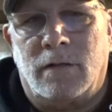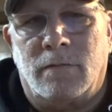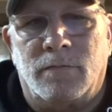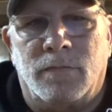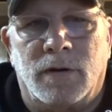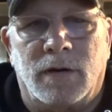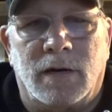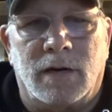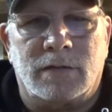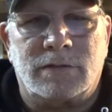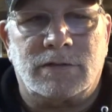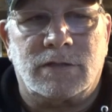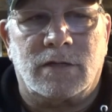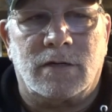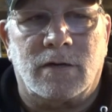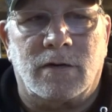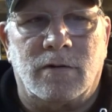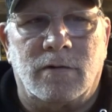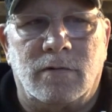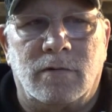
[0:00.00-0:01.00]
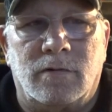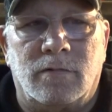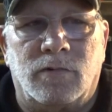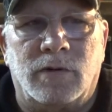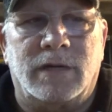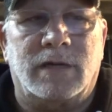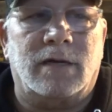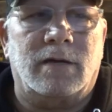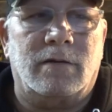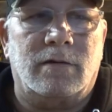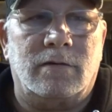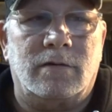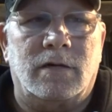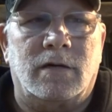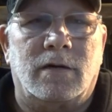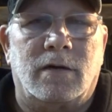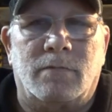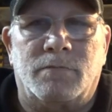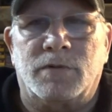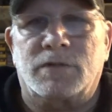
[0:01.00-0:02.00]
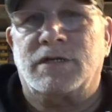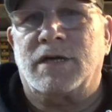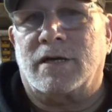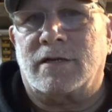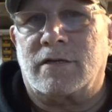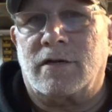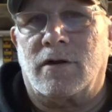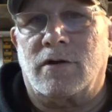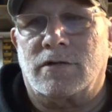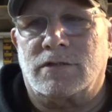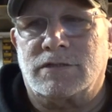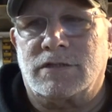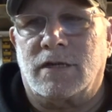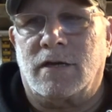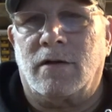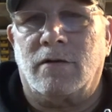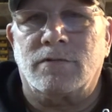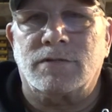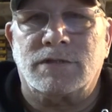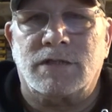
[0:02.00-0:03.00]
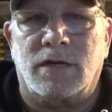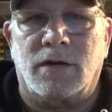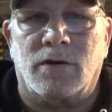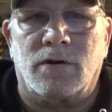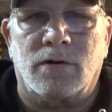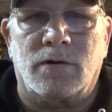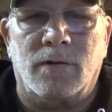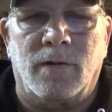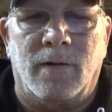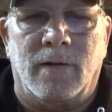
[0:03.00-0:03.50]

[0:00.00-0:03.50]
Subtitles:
but we can protect ourselves here.